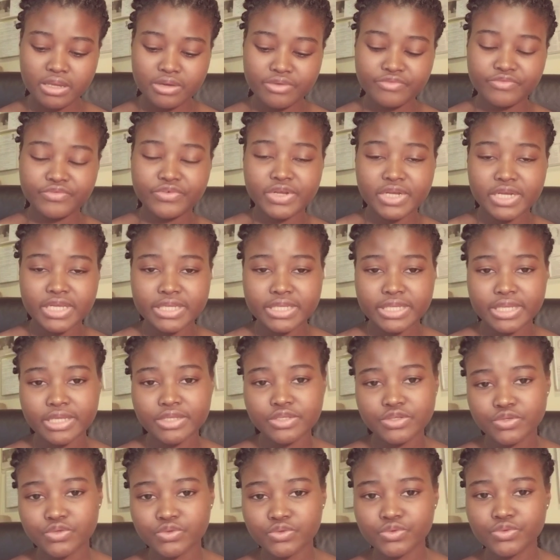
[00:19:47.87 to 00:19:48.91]
related
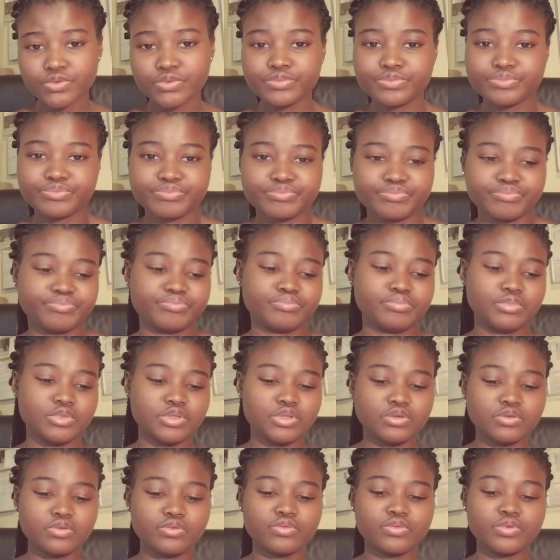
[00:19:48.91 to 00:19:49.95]
to,
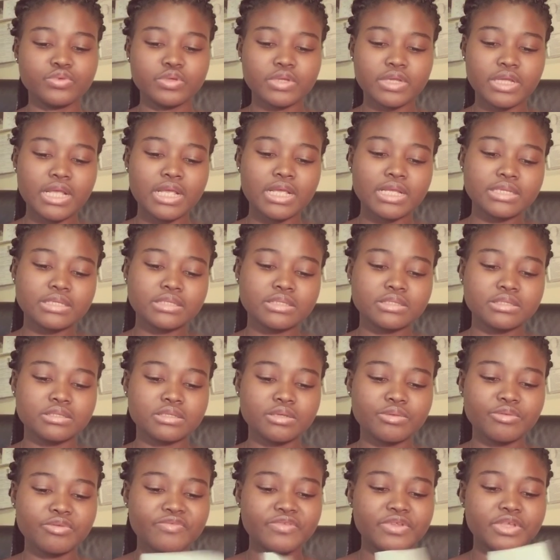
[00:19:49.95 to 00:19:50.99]
this will ask
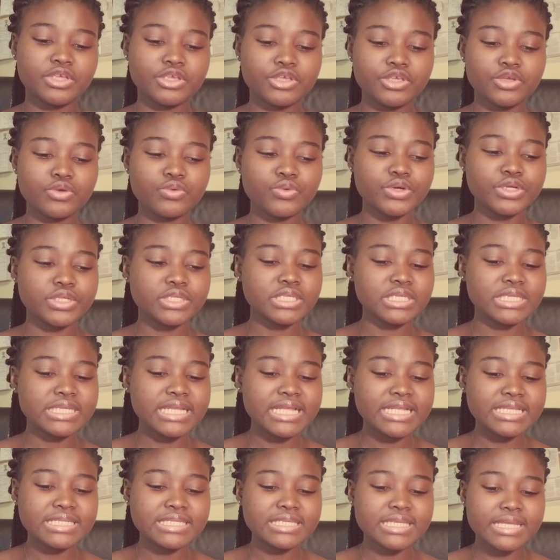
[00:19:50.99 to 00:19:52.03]
the keywords in
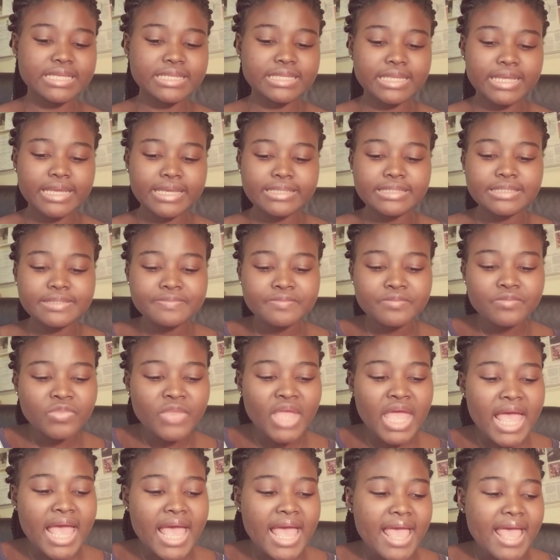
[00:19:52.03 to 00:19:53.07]
that sentence.
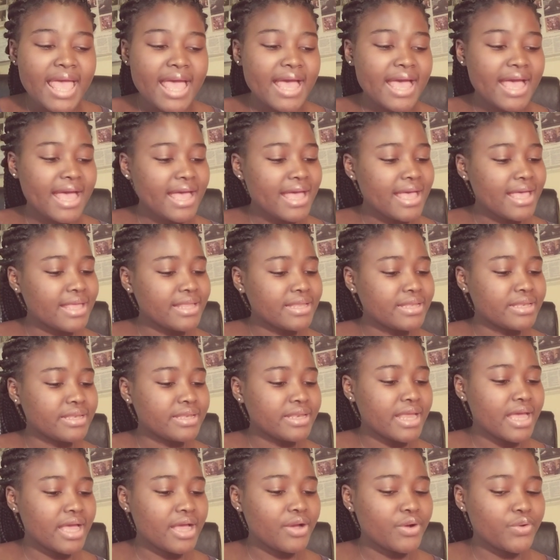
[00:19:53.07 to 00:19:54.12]
And
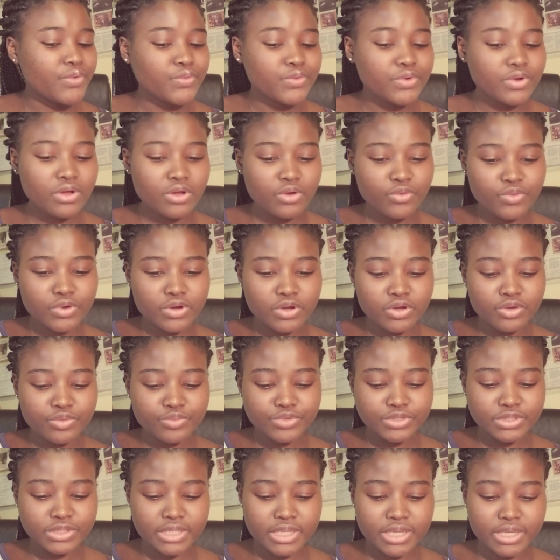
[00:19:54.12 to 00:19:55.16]
now, oh, we're
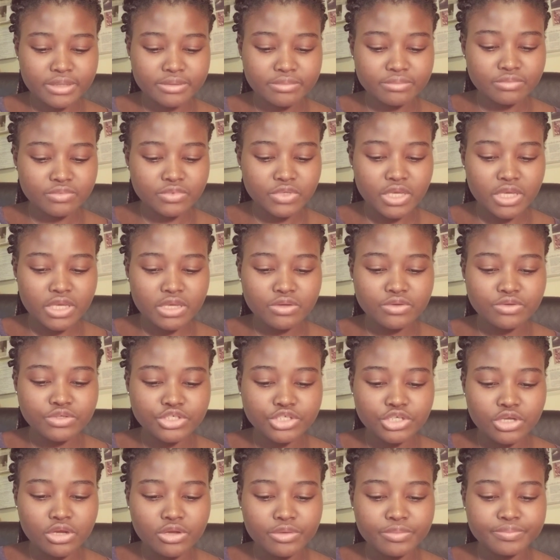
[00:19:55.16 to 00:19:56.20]
almost there. Okay, good
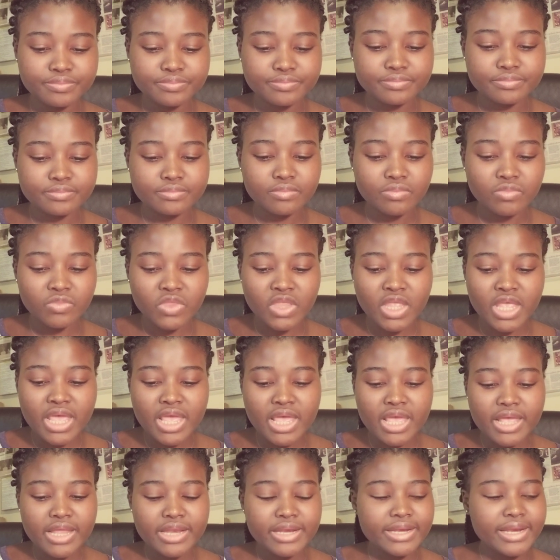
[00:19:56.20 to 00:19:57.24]
job.
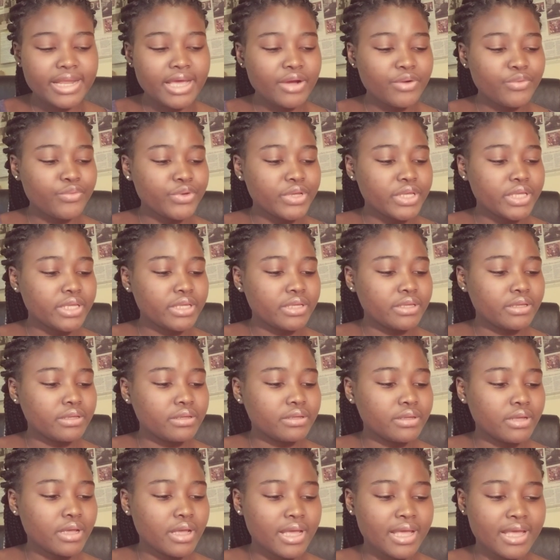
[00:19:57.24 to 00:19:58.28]
Now
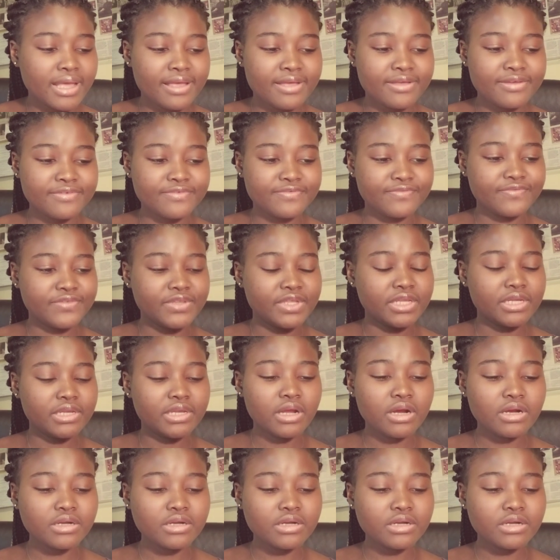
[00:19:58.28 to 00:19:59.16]
we have the